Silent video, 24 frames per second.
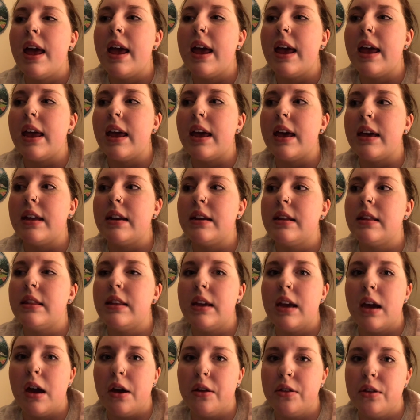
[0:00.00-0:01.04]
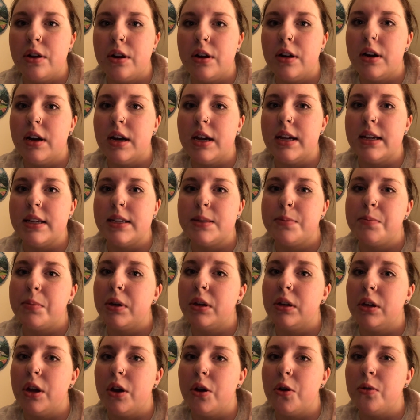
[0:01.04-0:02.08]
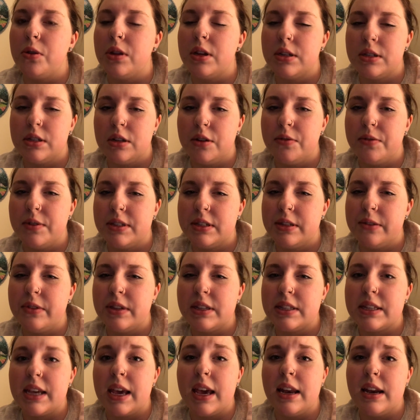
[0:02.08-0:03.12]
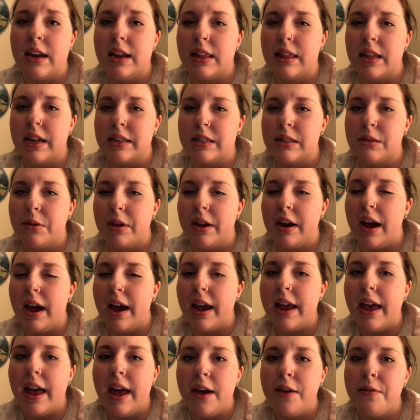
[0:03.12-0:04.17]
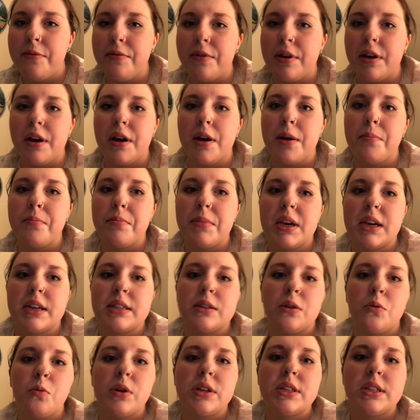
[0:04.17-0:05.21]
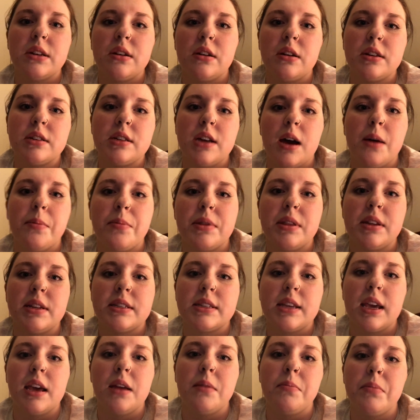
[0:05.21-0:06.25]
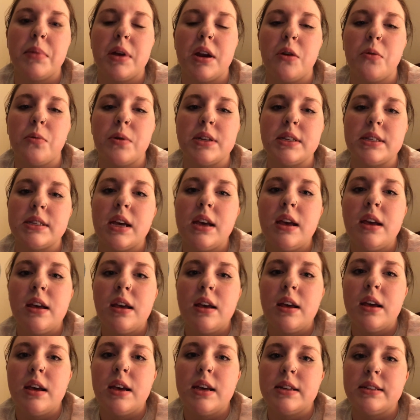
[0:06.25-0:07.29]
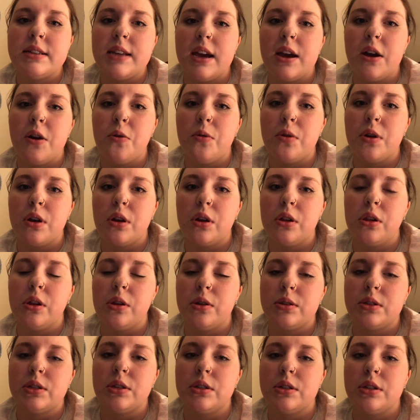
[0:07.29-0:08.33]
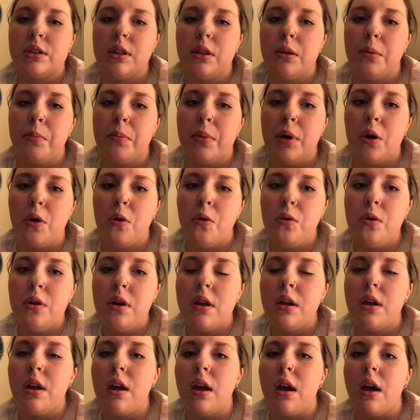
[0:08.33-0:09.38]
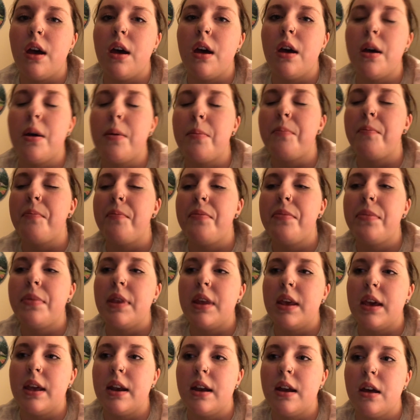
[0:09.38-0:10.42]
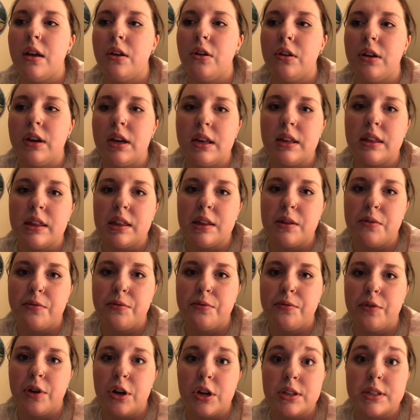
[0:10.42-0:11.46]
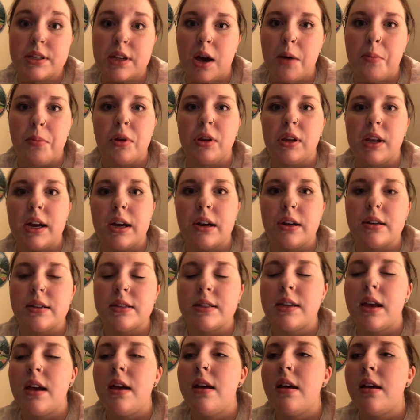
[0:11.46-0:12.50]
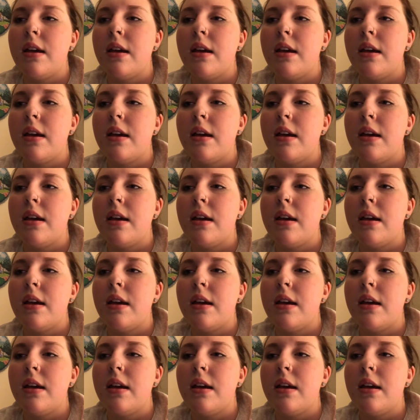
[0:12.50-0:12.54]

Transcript: and the other is below the surface of the skin, and that's what I have, because it wasn't on top of the skin, but it was down closer to the bone, and underneath the first couple layers.